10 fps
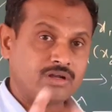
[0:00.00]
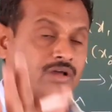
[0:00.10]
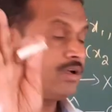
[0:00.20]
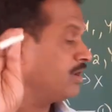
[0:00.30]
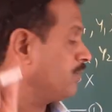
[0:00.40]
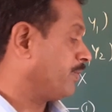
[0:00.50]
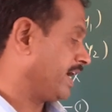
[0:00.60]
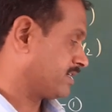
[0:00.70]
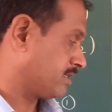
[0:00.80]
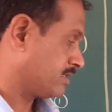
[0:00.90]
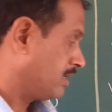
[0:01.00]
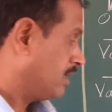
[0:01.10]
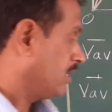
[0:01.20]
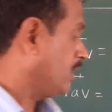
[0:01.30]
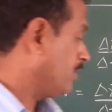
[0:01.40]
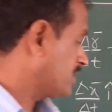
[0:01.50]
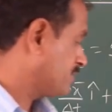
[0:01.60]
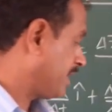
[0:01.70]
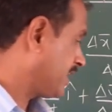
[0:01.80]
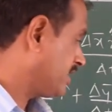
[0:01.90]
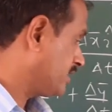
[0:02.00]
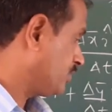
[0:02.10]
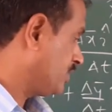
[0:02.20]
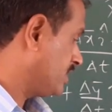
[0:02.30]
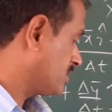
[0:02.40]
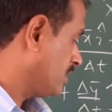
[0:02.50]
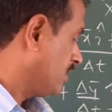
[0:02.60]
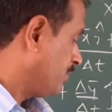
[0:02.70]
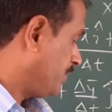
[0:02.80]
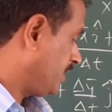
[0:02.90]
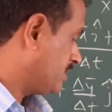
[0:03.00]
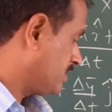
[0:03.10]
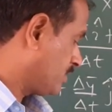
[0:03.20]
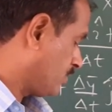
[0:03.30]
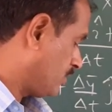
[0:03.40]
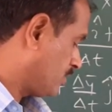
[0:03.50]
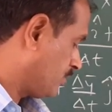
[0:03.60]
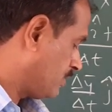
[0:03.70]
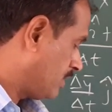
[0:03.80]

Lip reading: along y-axis. Now its magnitude is p is equal to